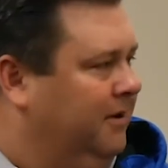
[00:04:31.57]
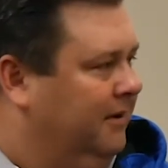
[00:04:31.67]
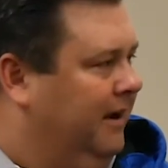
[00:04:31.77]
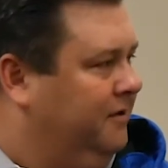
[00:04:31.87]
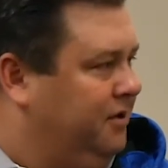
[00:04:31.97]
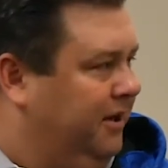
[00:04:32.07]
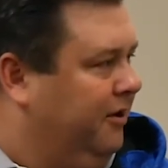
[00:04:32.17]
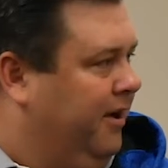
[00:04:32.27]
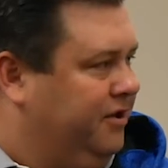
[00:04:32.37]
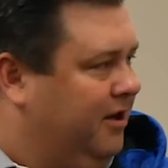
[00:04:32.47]
and she did a
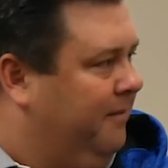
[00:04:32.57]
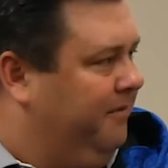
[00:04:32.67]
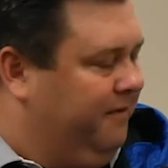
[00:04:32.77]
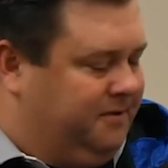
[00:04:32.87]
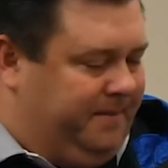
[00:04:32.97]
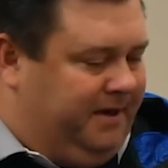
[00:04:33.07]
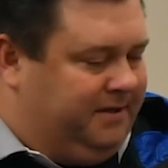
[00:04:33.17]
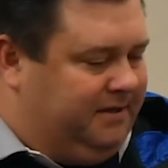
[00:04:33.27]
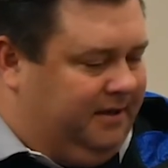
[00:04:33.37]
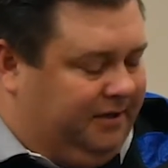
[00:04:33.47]
great job at first
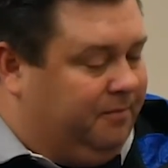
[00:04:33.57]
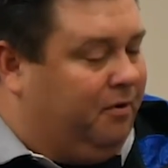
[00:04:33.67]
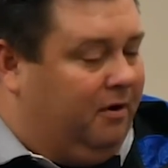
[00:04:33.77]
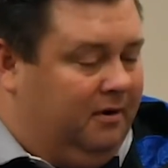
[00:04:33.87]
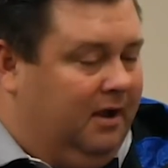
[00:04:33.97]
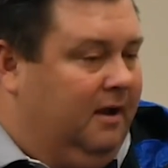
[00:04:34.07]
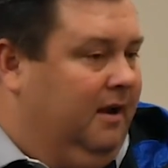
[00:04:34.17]
base. Hit the ball.